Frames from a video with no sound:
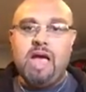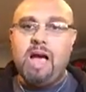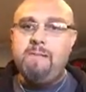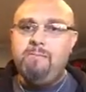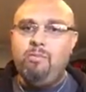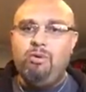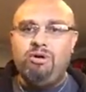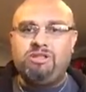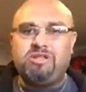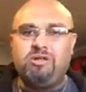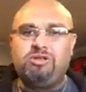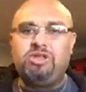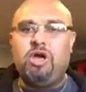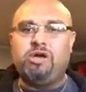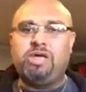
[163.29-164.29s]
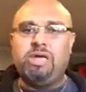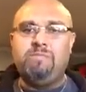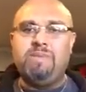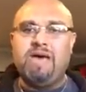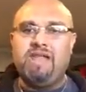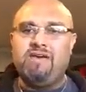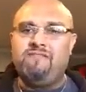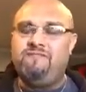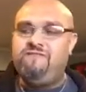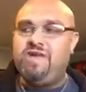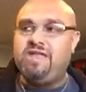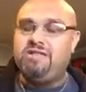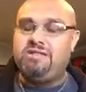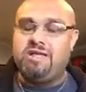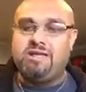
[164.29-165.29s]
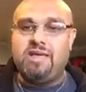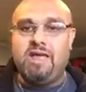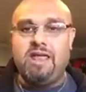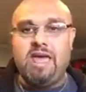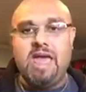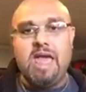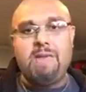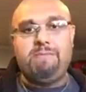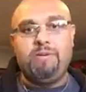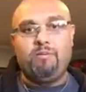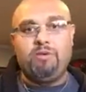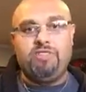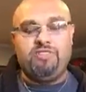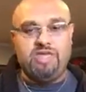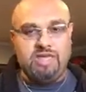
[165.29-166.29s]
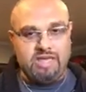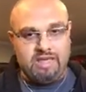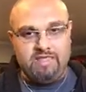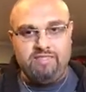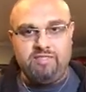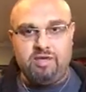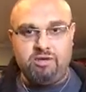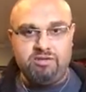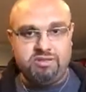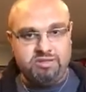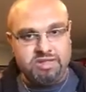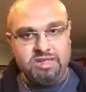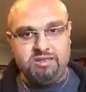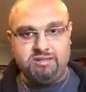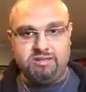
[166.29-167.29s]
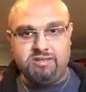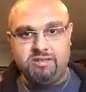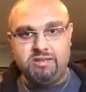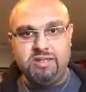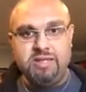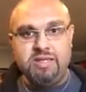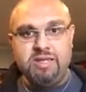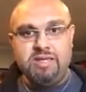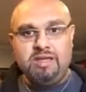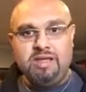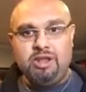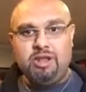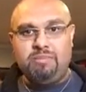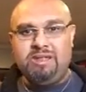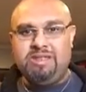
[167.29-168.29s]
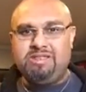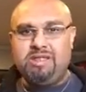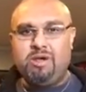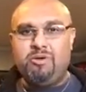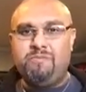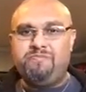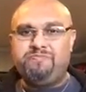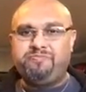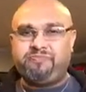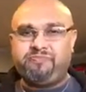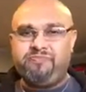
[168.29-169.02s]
I'm more so talking about events that kind of happen within those seasons. You know what I mean? So,